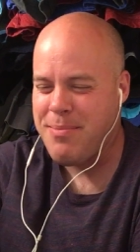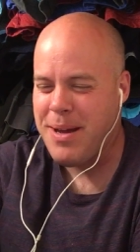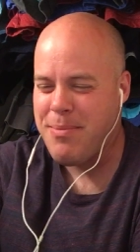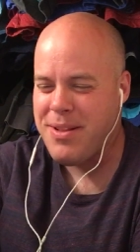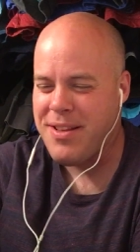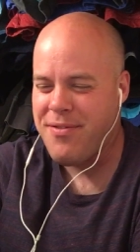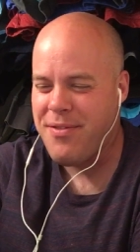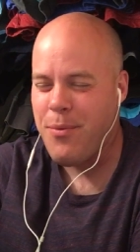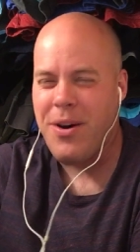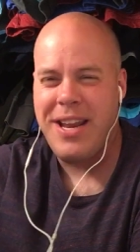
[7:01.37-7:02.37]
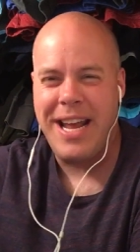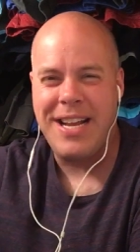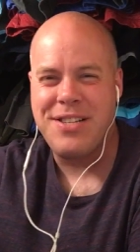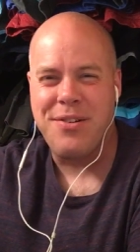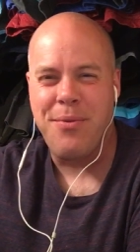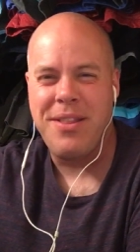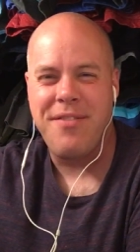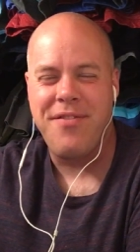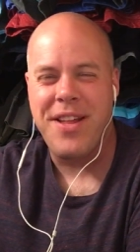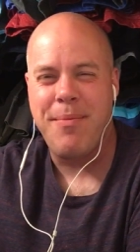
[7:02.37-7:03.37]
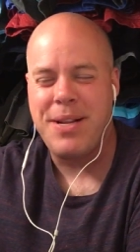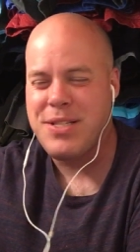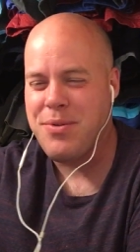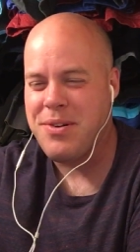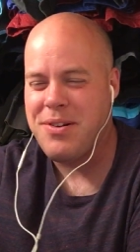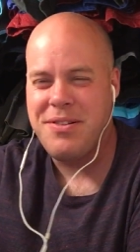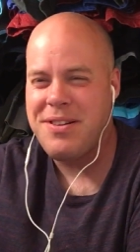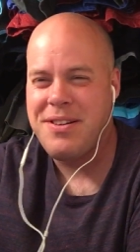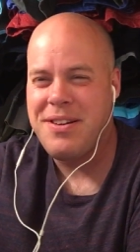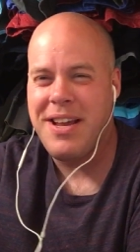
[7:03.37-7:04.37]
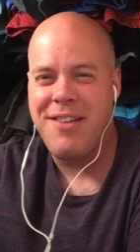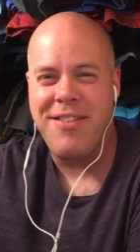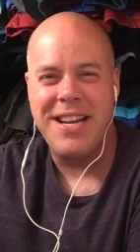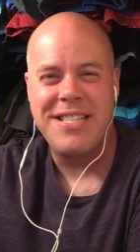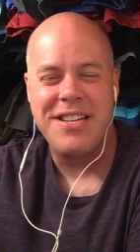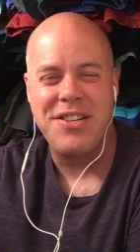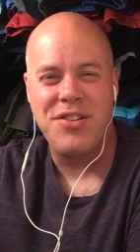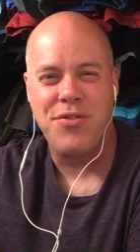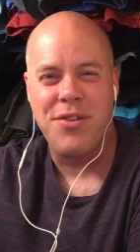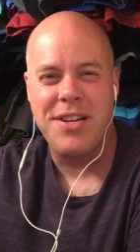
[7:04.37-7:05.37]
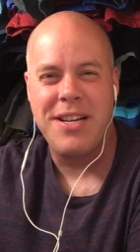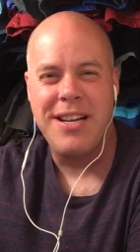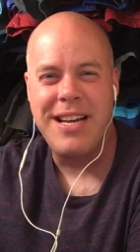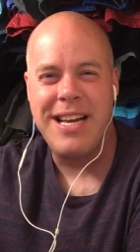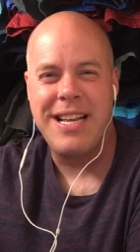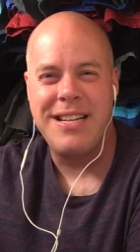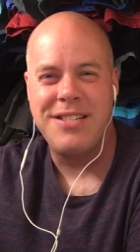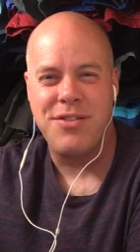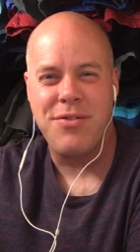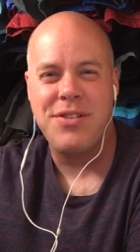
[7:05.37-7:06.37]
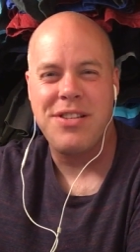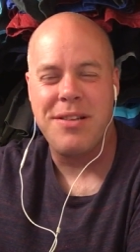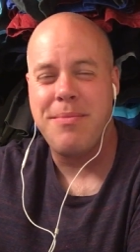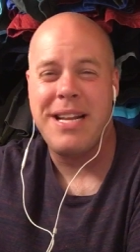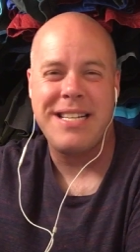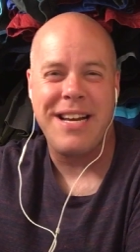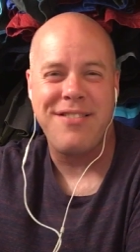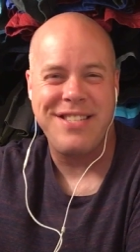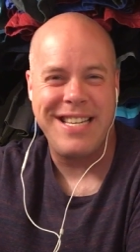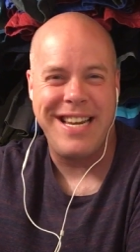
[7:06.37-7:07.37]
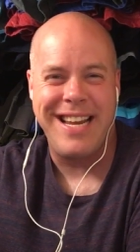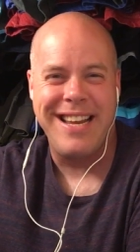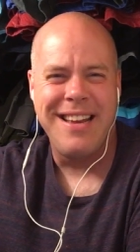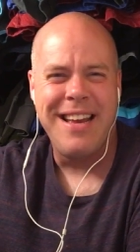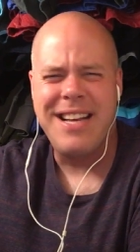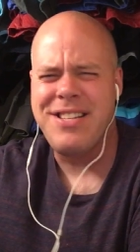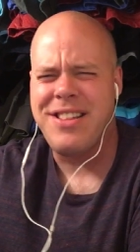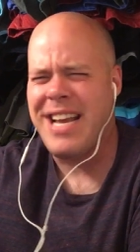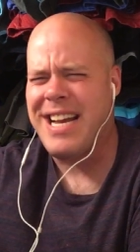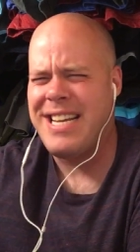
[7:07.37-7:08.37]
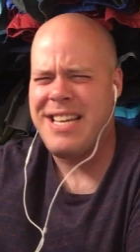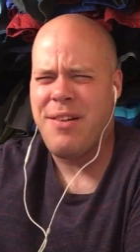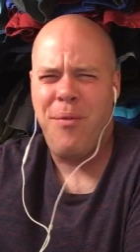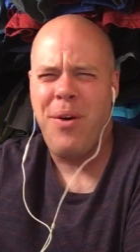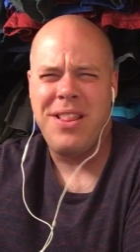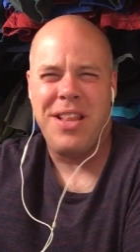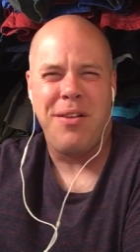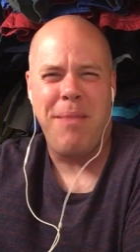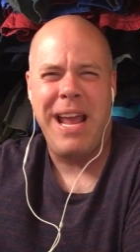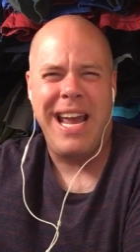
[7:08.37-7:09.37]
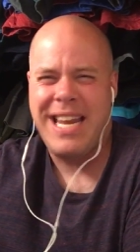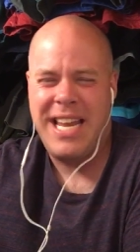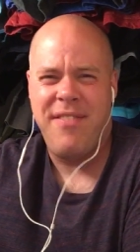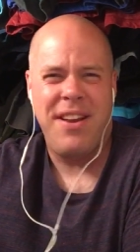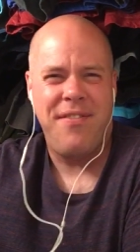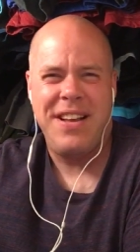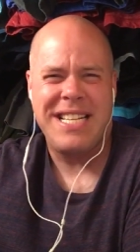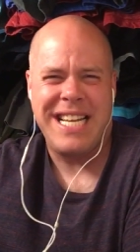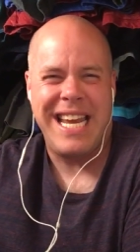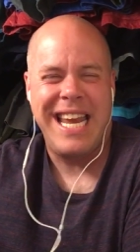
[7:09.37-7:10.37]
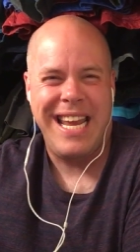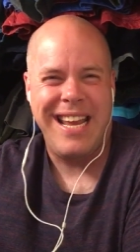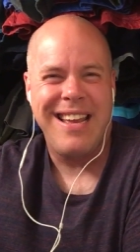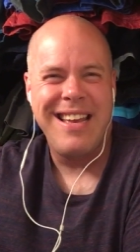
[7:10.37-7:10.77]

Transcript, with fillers: Bible of one angel with a flaming sword getting ready to destroy uh, Jerusalem, an entire city is that the idea that one little man, even if he is a king,